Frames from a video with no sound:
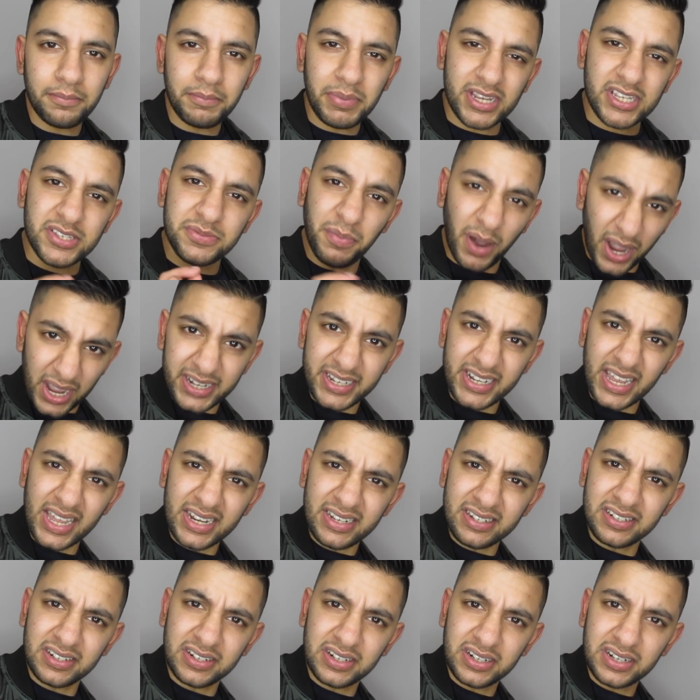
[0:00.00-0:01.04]
Because my
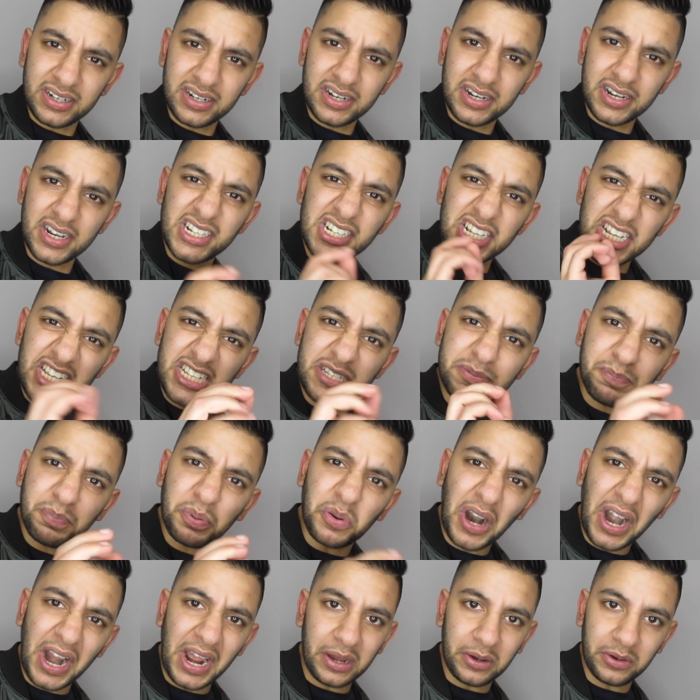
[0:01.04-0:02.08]
dad, he's
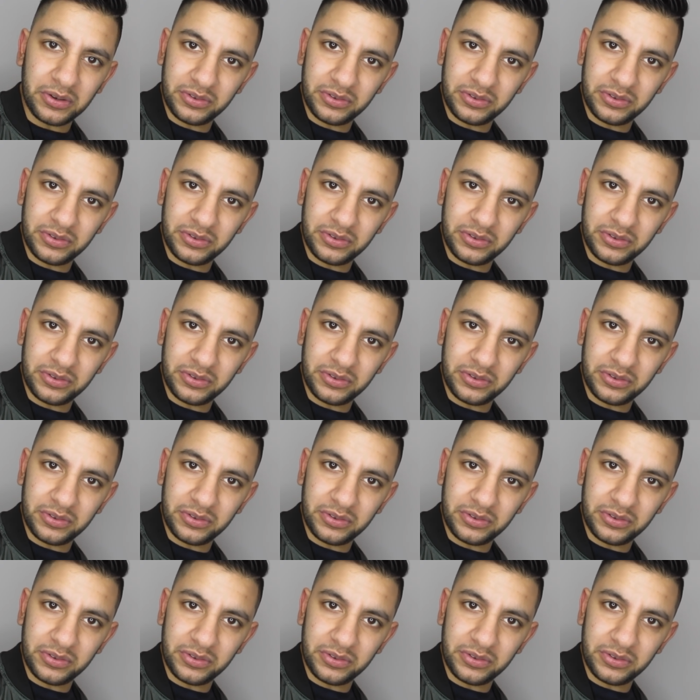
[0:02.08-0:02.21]
brown.